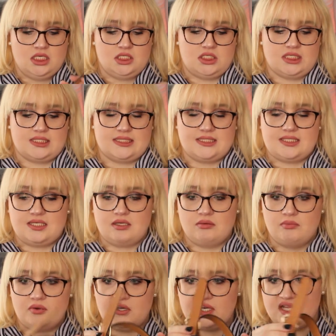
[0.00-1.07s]
just
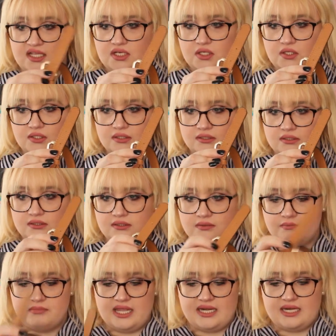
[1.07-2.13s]
put a little,
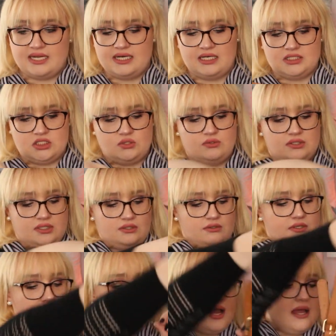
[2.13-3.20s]
made it into a little
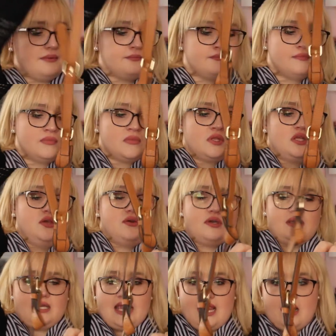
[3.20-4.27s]
knot. You
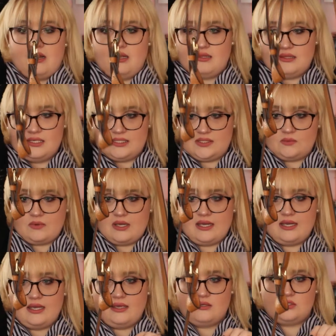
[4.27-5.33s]
can carry it this
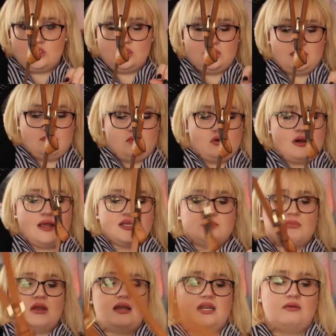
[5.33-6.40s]
way,
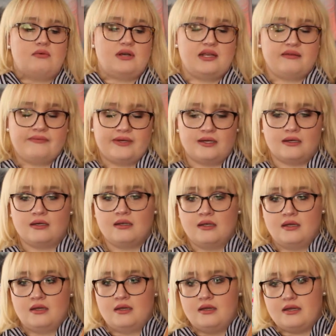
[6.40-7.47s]
crossbody, whatever.
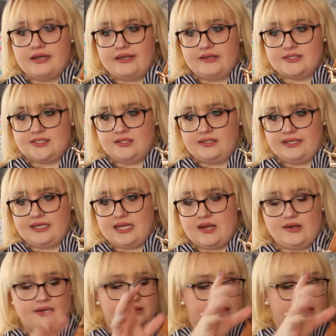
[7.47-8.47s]
I also like carrying